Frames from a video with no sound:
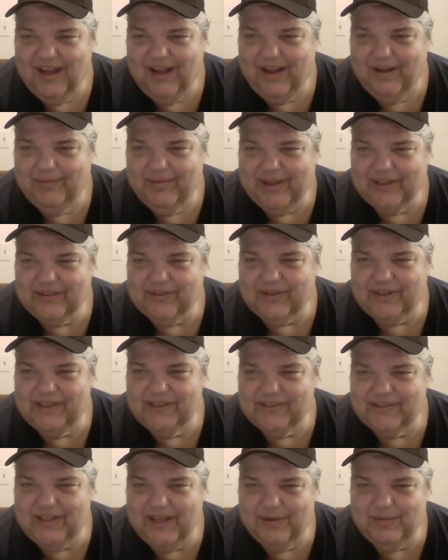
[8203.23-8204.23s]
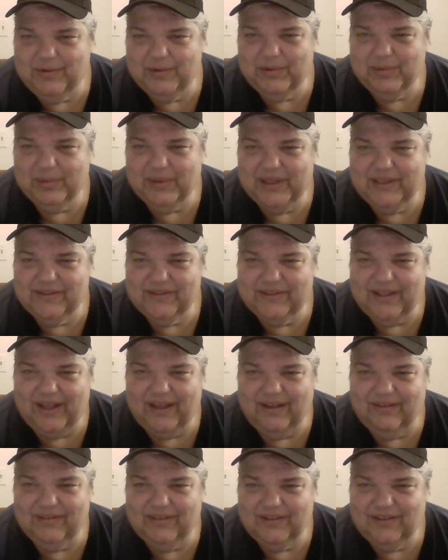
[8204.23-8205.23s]
That's right, Sammy replaced
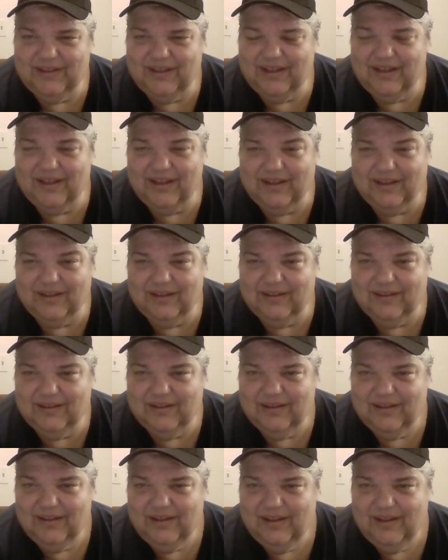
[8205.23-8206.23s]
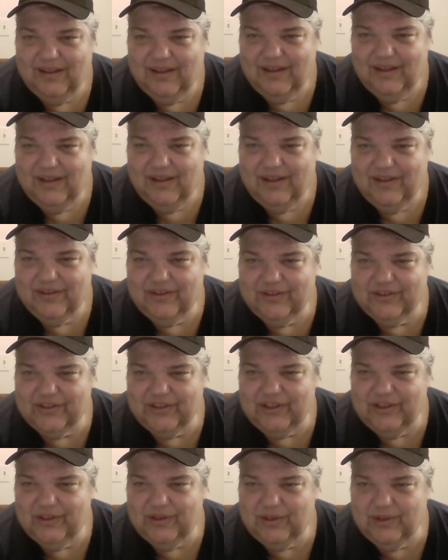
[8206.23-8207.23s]
David, yeah. There's a
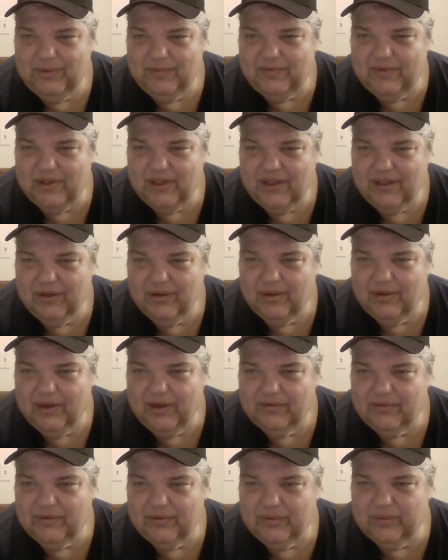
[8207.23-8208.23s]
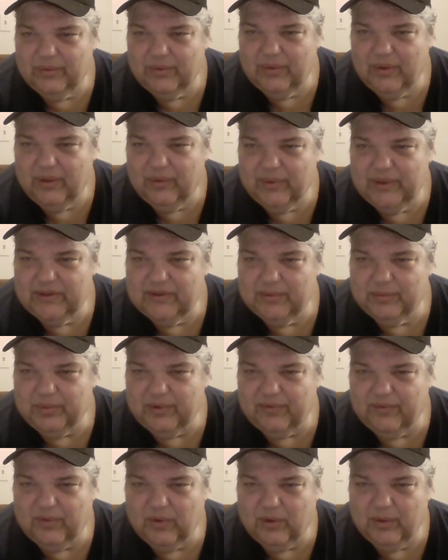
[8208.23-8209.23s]
YouTube video of a recent
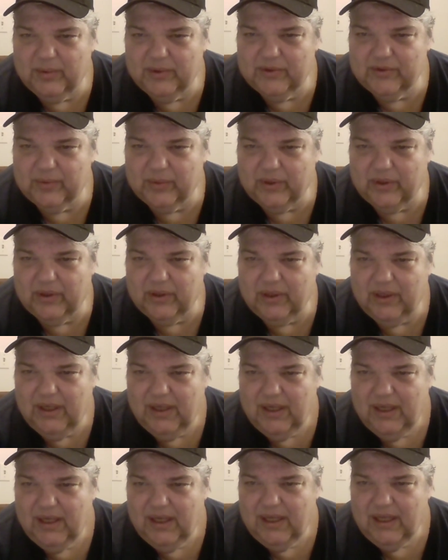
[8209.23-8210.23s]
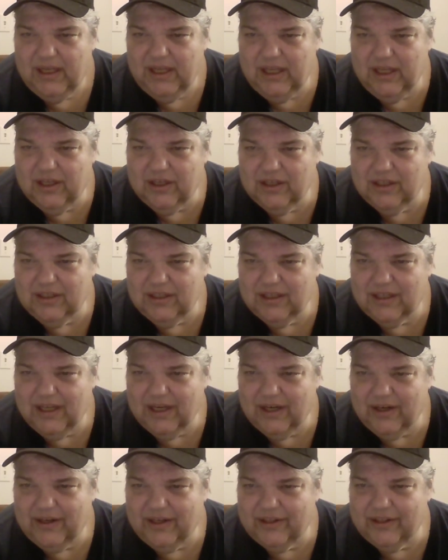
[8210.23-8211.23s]
performance where he couldn't
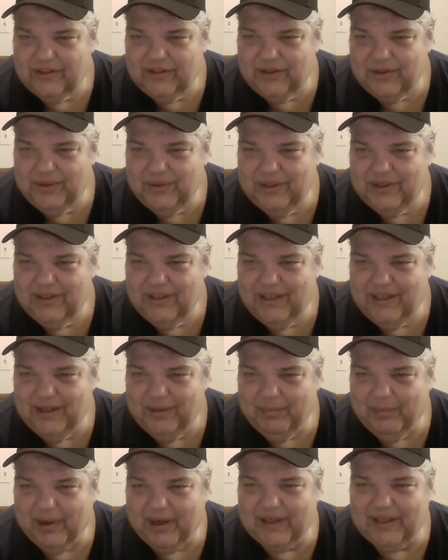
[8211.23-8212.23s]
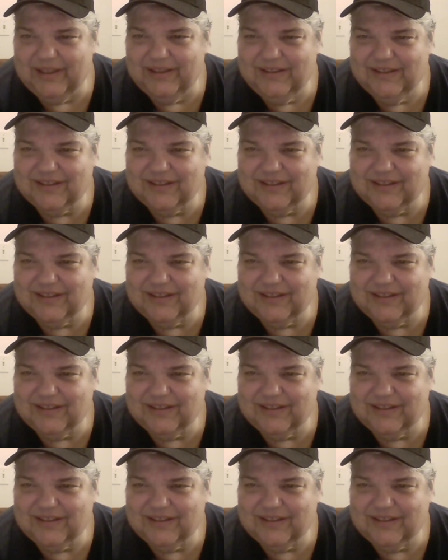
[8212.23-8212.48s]
carry a tune in a bucket.